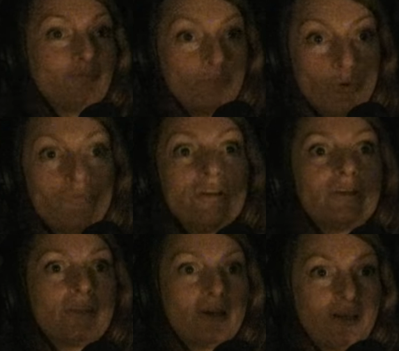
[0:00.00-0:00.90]
of moving
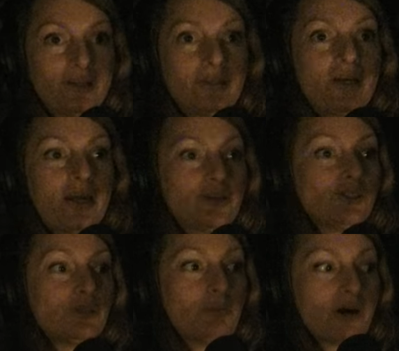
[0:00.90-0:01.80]
the the
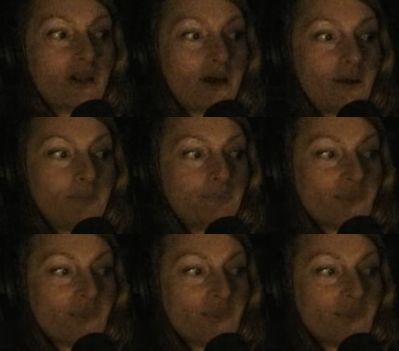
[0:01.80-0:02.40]
energy but um